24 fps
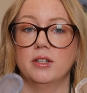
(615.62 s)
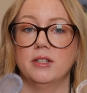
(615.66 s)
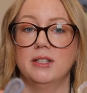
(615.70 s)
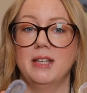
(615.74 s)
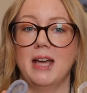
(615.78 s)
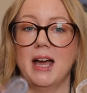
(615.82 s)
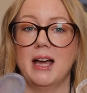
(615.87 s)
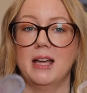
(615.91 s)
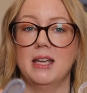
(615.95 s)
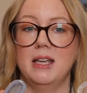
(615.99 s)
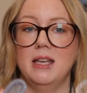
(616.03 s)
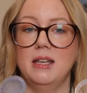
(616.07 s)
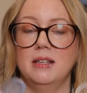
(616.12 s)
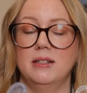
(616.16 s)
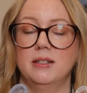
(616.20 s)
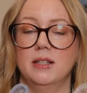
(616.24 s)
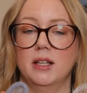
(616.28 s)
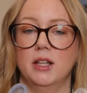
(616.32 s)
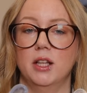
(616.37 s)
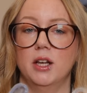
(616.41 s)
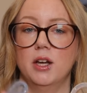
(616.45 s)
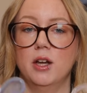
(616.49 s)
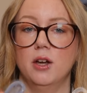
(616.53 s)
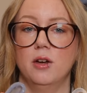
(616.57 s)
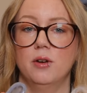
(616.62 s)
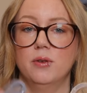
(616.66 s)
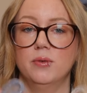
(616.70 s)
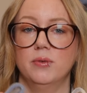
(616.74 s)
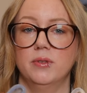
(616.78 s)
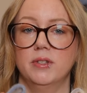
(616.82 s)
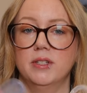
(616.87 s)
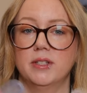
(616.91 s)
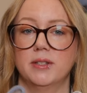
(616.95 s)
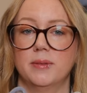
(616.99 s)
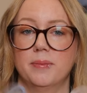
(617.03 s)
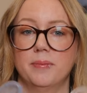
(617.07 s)
tacky
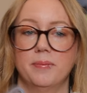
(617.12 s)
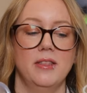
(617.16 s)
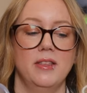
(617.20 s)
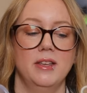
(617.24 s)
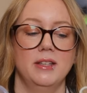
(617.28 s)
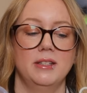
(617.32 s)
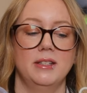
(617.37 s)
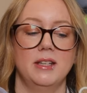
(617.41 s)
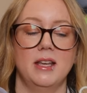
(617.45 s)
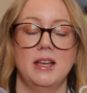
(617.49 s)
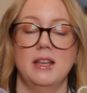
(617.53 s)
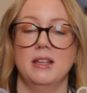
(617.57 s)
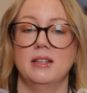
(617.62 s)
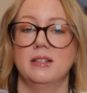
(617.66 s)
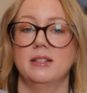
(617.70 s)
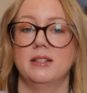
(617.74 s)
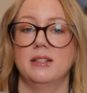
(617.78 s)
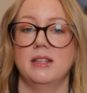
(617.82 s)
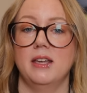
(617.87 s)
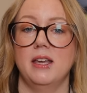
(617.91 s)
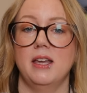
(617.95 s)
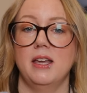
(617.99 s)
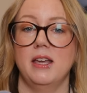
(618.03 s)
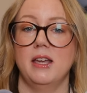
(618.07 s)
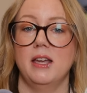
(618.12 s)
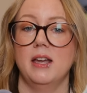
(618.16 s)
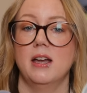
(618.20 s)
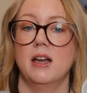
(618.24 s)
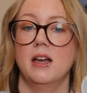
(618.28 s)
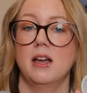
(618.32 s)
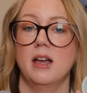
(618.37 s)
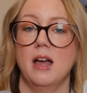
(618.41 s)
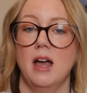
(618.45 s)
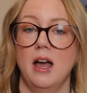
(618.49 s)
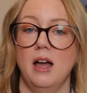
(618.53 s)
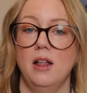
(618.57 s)
silicones. This is the
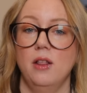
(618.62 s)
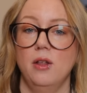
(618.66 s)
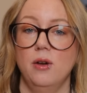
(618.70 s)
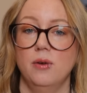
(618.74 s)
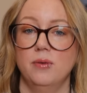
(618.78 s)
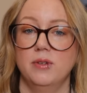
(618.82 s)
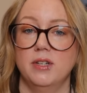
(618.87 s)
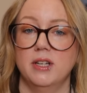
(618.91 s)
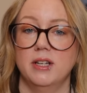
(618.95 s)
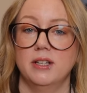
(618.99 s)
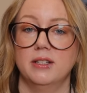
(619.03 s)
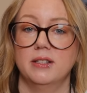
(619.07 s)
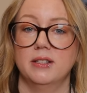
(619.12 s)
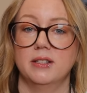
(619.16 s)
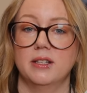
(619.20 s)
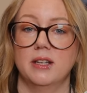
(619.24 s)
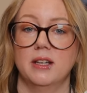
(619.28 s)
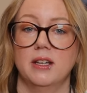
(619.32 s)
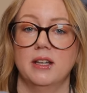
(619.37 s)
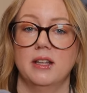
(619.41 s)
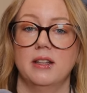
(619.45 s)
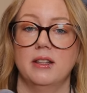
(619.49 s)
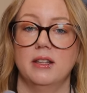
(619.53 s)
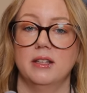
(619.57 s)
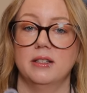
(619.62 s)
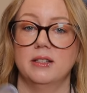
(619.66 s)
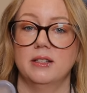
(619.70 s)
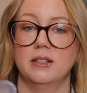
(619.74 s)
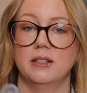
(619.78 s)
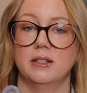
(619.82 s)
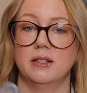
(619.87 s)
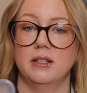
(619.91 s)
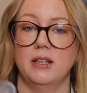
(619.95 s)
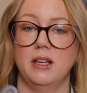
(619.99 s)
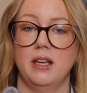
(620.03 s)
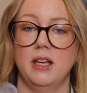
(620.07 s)
Hello Disc. This
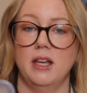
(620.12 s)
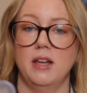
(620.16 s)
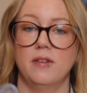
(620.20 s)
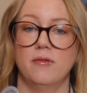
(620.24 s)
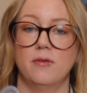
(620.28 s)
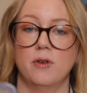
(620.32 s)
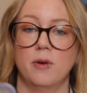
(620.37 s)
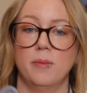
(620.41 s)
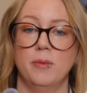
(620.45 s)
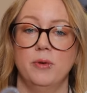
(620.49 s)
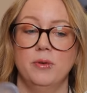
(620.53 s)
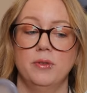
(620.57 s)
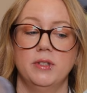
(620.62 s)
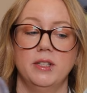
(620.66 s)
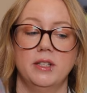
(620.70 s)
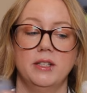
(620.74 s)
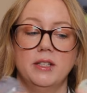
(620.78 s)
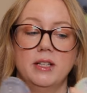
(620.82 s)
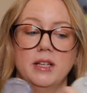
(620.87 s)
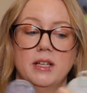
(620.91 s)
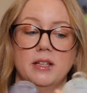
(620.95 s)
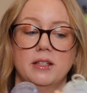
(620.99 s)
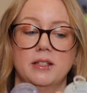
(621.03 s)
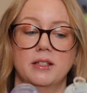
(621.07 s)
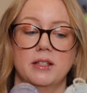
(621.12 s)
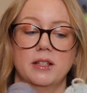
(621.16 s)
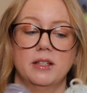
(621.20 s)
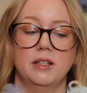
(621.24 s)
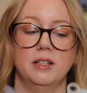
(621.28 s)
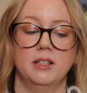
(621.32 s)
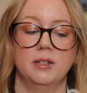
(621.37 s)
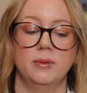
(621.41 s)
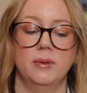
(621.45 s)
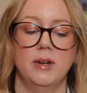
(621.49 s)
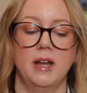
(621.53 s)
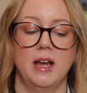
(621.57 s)
is the Formoonsa Disc.
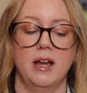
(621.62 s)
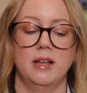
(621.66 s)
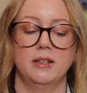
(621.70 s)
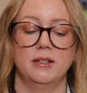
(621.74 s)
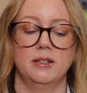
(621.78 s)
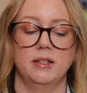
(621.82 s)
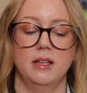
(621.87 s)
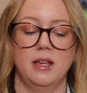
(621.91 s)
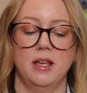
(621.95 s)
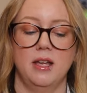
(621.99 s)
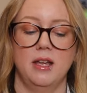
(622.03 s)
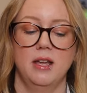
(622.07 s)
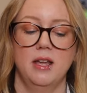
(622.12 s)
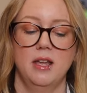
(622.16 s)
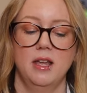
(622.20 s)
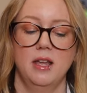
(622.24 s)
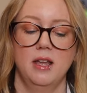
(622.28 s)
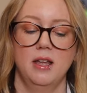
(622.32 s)
This one has the